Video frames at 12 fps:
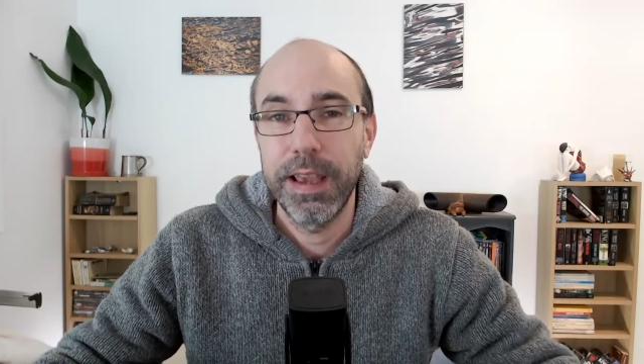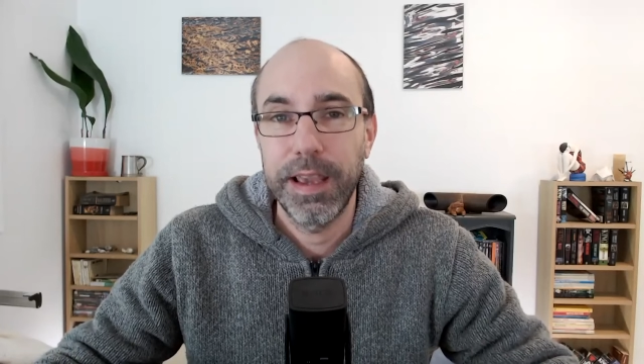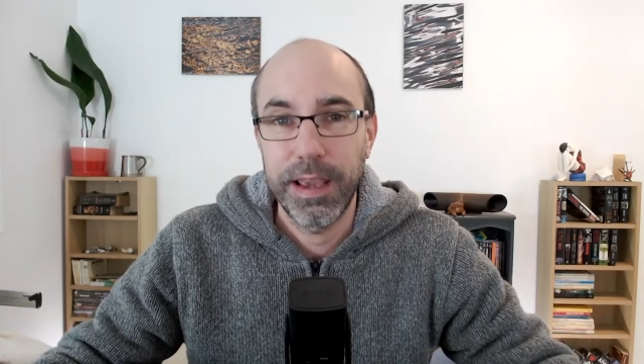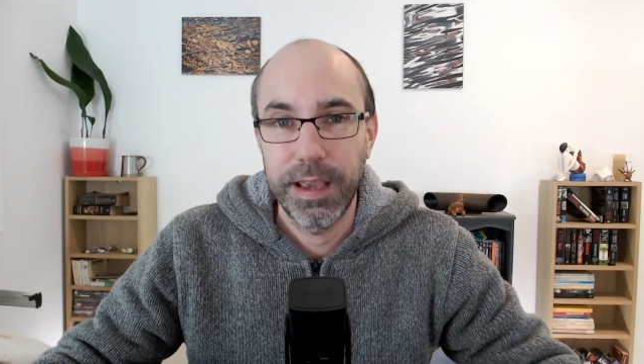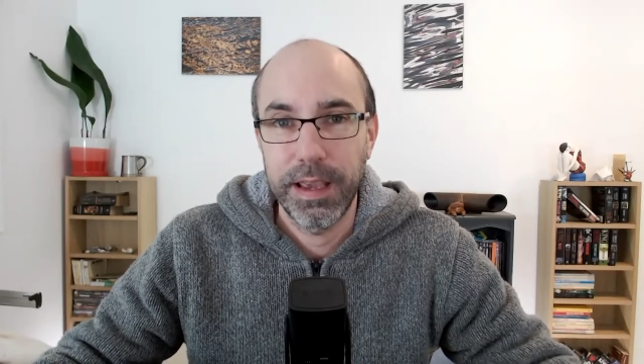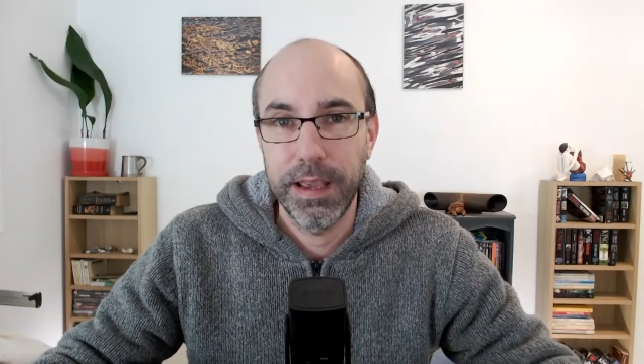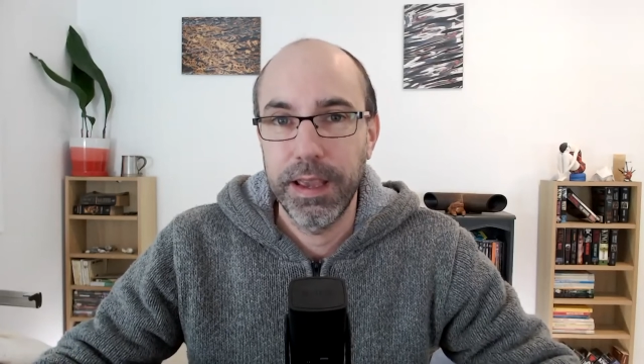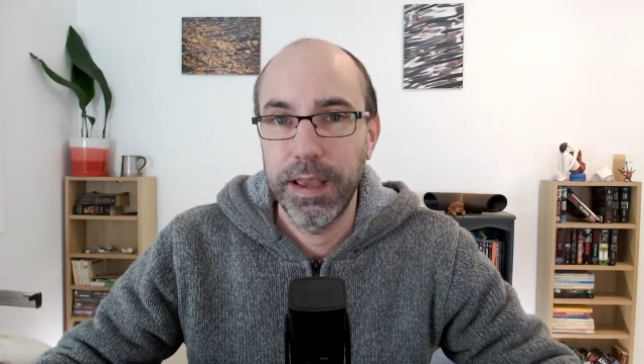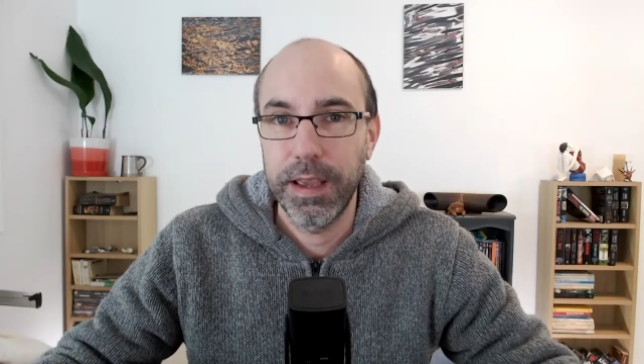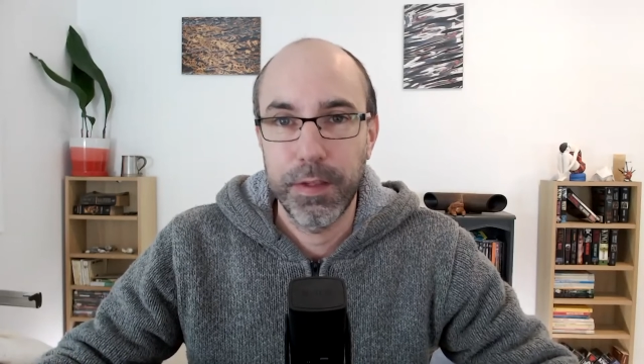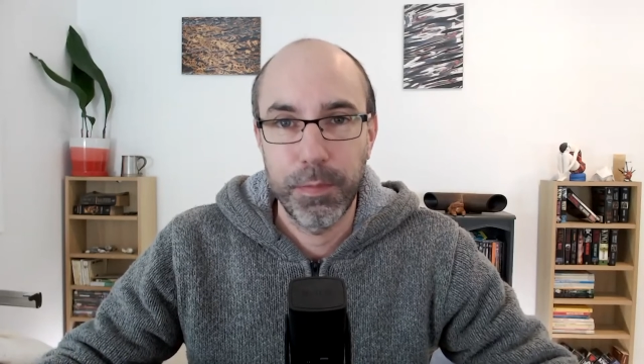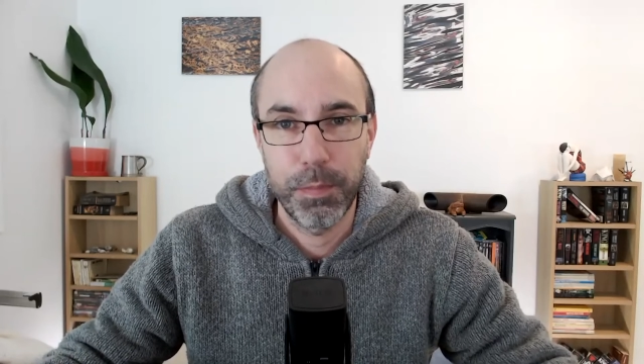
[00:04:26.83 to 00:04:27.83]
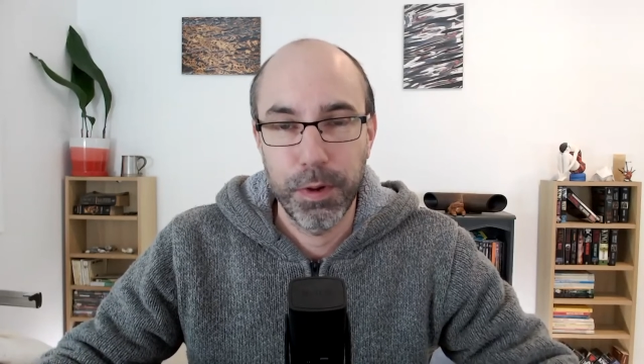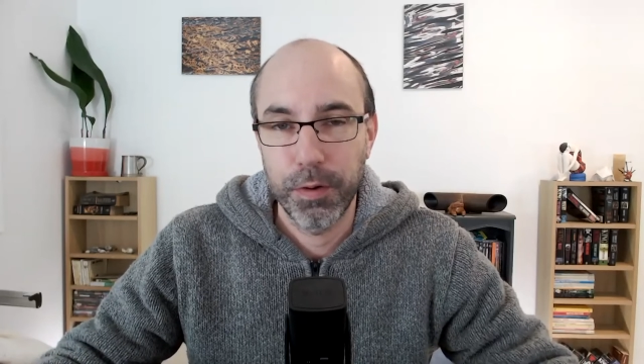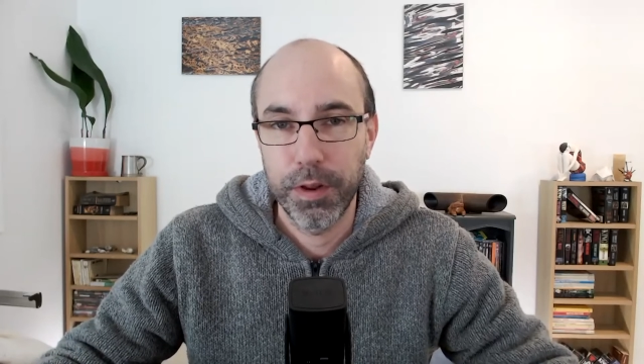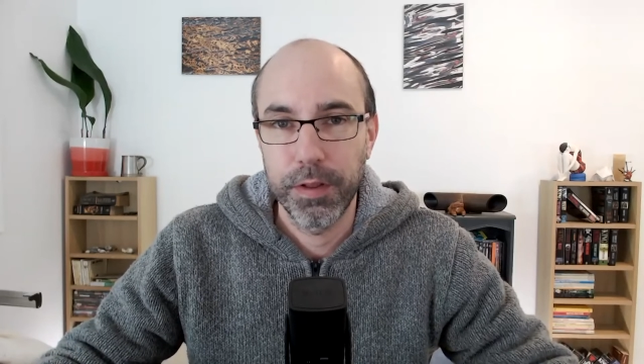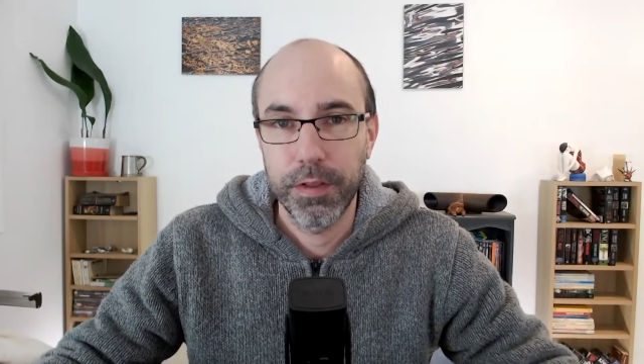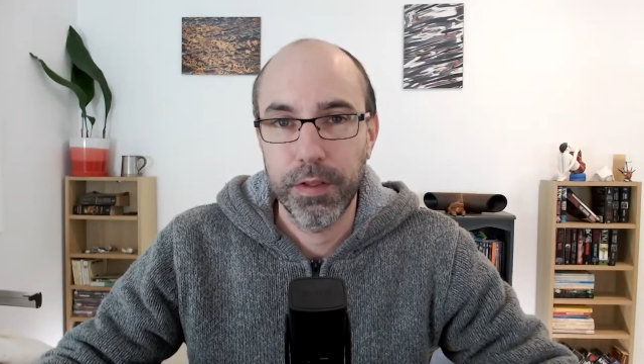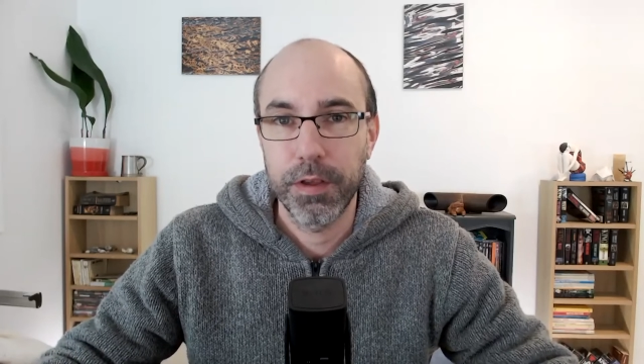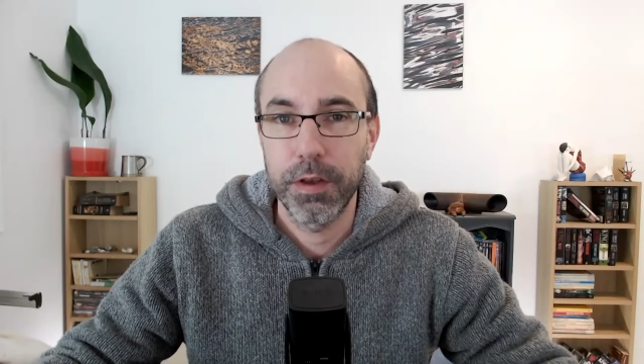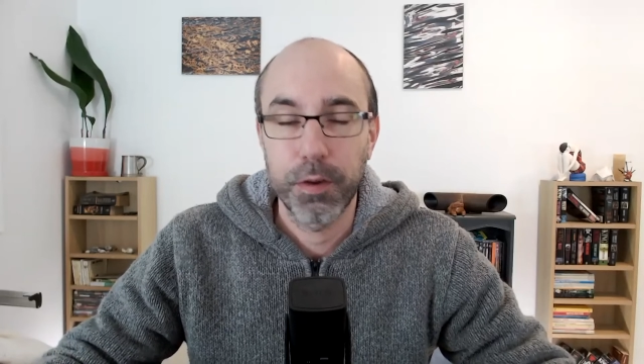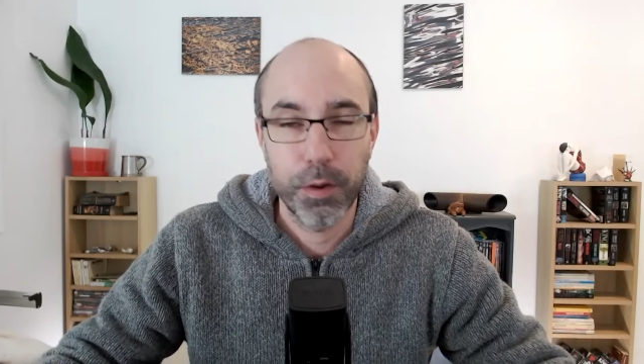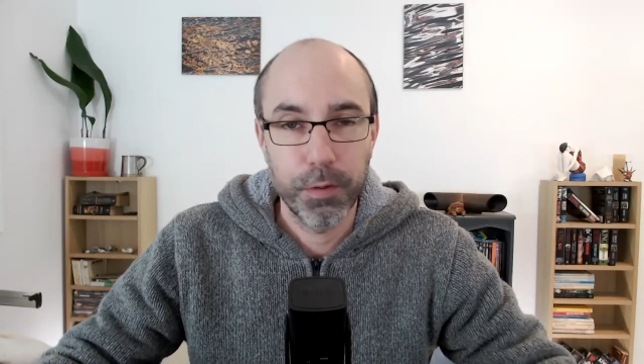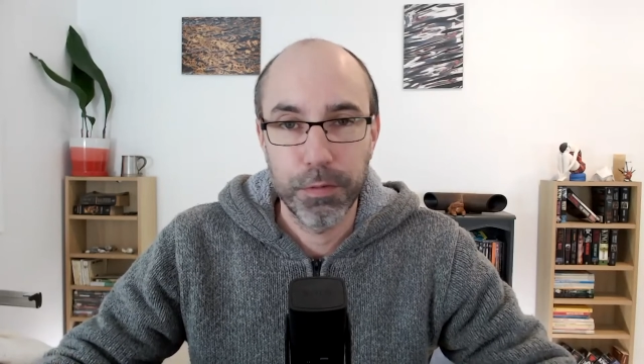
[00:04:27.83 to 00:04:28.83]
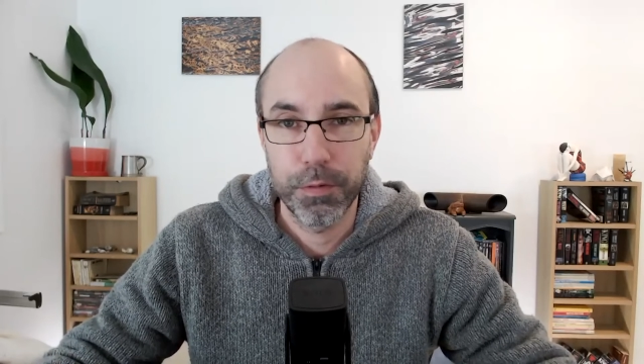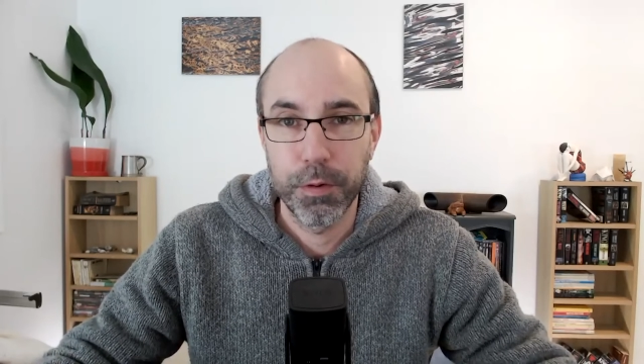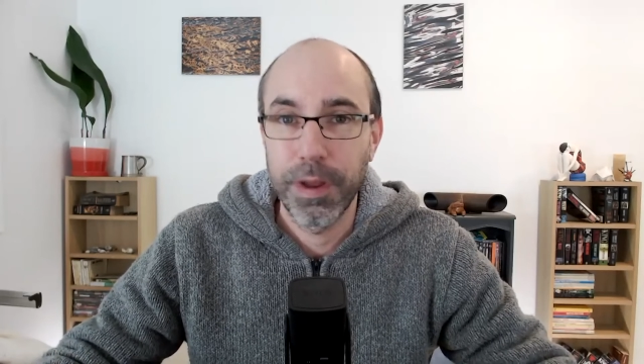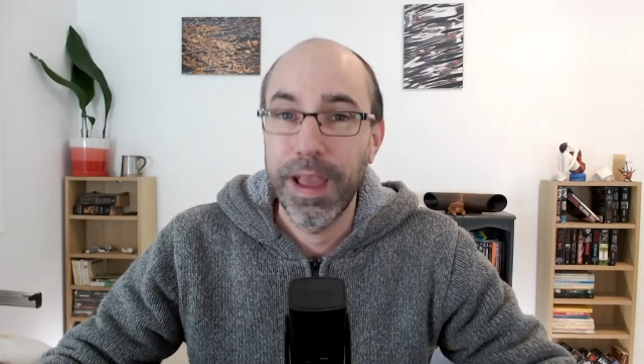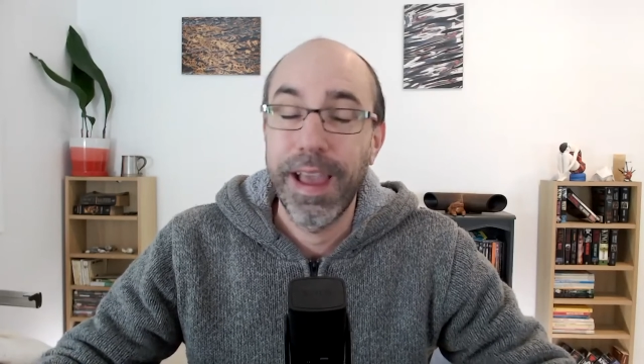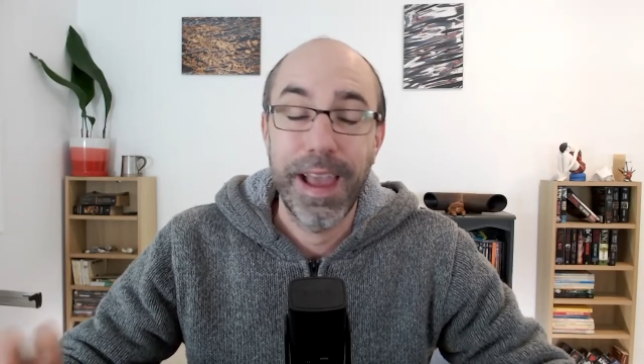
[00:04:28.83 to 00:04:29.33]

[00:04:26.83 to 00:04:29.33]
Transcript: hear, experience, go through,